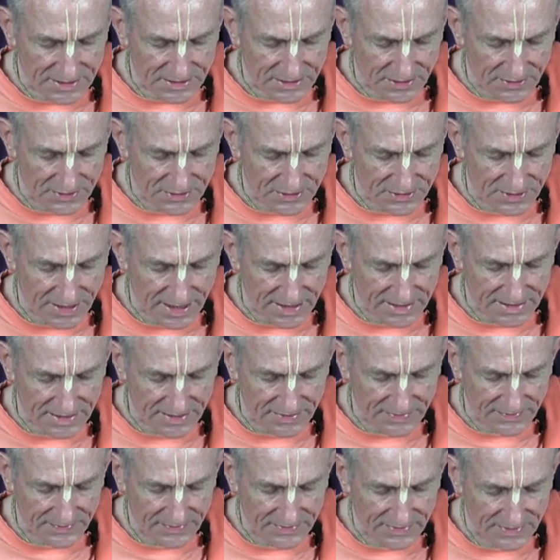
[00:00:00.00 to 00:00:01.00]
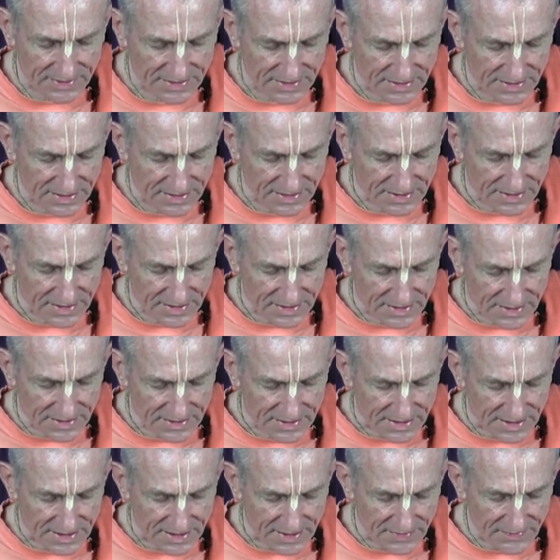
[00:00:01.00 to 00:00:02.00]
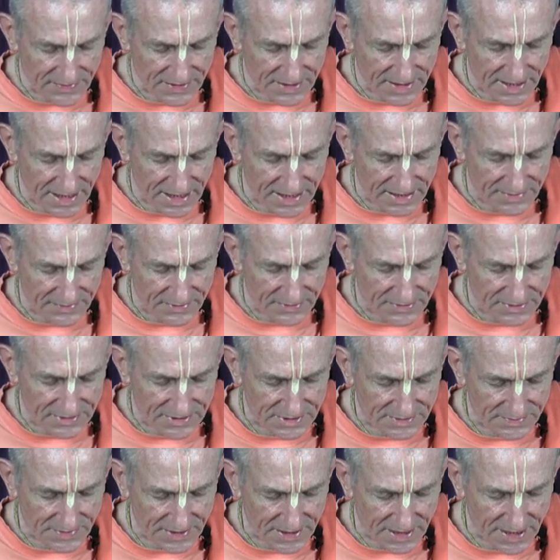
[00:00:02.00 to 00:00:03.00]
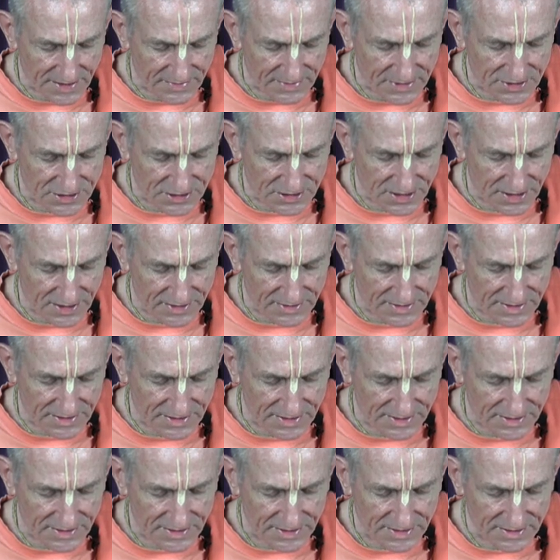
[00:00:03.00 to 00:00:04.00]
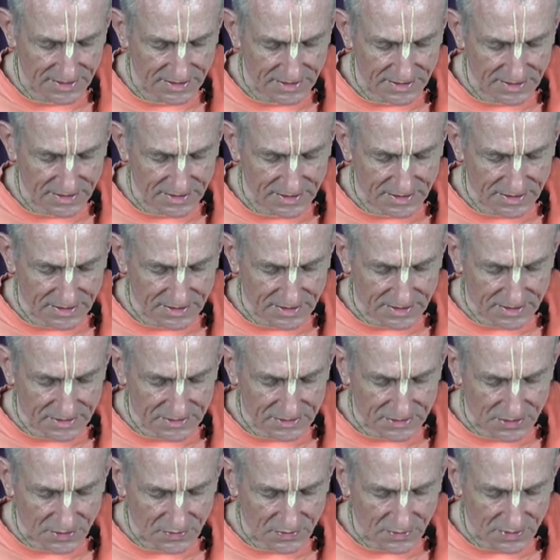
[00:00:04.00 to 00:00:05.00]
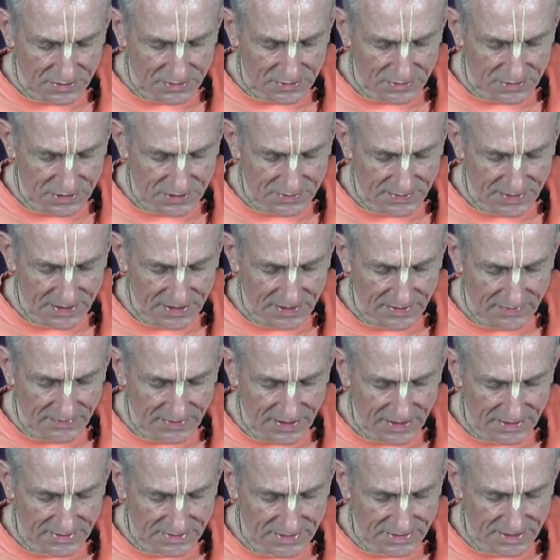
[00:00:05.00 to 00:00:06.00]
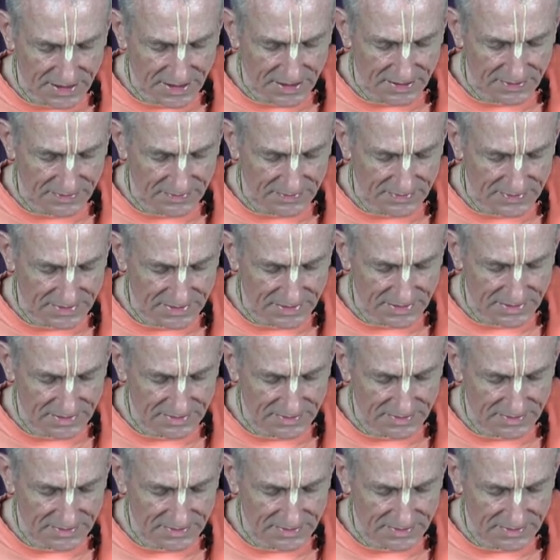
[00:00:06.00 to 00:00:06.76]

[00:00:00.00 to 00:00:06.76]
is so attractive that even the animals became enchanted. So what to speak of ourselves?"